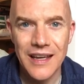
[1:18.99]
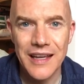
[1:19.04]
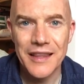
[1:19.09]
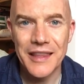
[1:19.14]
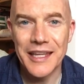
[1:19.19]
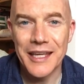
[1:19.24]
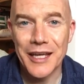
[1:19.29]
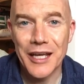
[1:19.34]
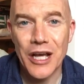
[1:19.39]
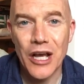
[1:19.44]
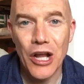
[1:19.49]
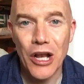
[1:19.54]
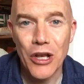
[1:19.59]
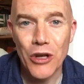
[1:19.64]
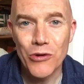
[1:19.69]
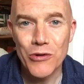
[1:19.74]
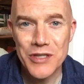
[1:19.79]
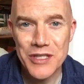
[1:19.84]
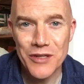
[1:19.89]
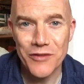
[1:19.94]
the
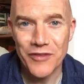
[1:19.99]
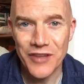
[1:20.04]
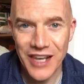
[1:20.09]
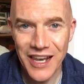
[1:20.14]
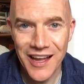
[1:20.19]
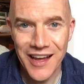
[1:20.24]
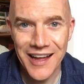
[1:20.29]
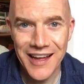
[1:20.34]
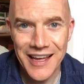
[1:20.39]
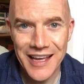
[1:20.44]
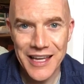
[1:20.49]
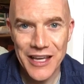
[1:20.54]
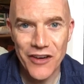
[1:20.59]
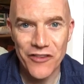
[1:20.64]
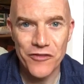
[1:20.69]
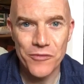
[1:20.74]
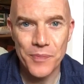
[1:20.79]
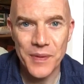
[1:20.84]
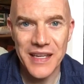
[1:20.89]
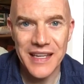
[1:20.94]
inclusive lie
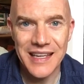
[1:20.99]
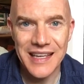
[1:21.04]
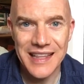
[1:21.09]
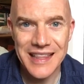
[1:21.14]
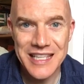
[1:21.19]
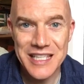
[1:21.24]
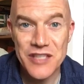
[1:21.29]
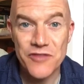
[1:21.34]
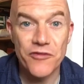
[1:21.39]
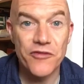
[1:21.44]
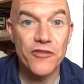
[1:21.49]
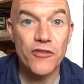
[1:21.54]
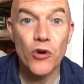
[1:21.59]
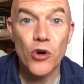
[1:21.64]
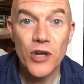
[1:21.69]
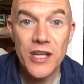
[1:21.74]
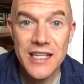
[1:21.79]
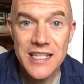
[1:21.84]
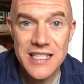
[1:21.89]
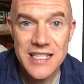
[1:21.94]
of being this
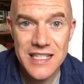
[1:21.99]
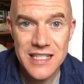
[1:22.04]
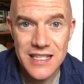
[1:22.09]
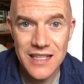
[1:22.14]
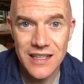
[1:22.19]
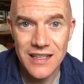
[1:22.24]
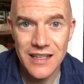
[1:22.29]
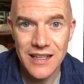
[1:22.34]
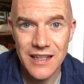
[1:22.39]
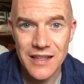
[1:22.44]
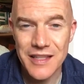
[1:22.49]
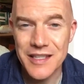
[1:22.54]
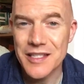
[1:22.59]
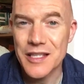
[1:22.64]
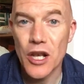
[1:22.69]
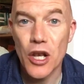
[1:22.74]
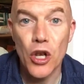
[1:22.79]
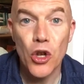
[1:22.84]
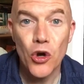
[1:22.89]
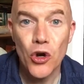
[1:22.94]
voice,
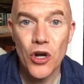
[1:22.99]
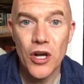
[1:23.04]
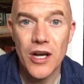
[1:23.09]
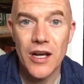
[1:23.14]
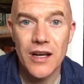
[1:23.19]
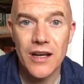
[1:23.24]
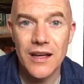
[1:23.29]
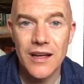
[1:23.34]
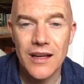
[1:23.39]
this look,